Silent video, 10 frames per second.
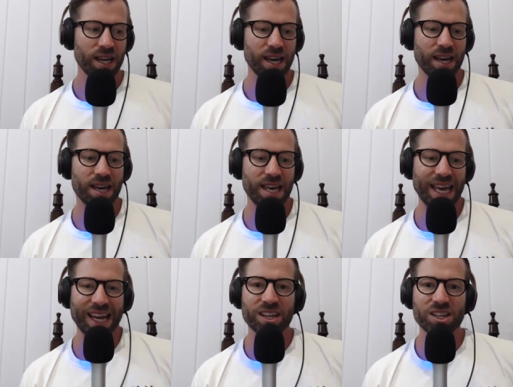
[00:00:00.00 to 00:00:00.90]
uh,
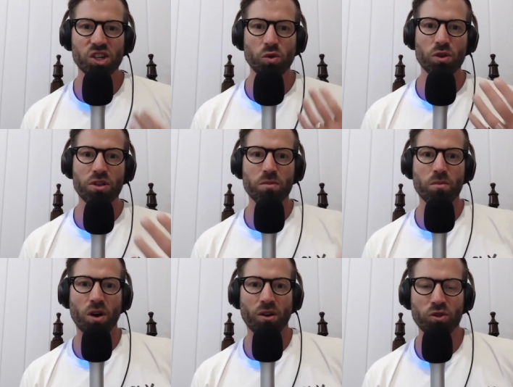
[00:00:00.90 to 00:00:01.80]
energy rhythm
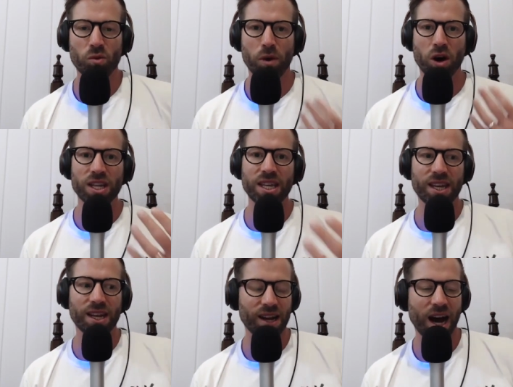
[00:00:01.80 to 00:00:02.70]
of your body
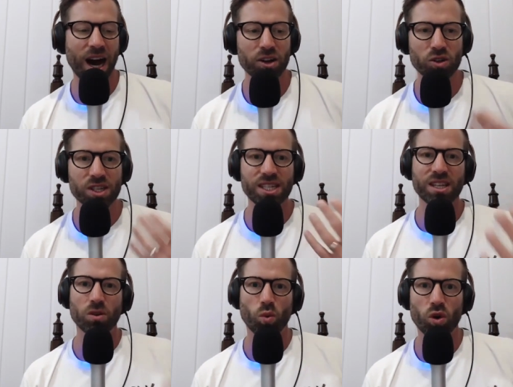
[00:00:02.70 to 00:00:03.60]
and, and how you see
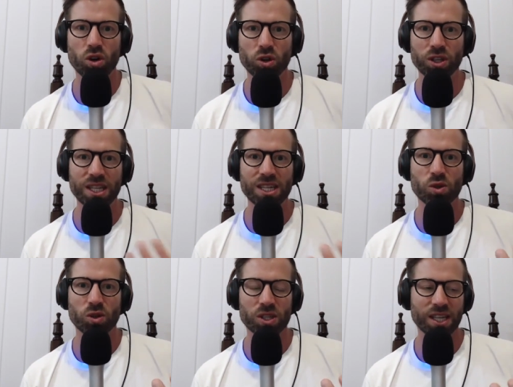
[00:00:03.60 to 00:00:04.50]
the world and these
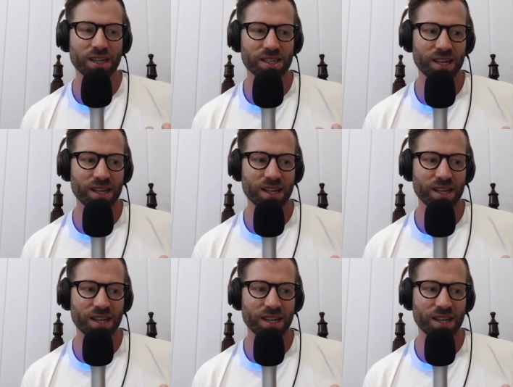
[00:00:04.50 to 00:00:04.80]
sort of things.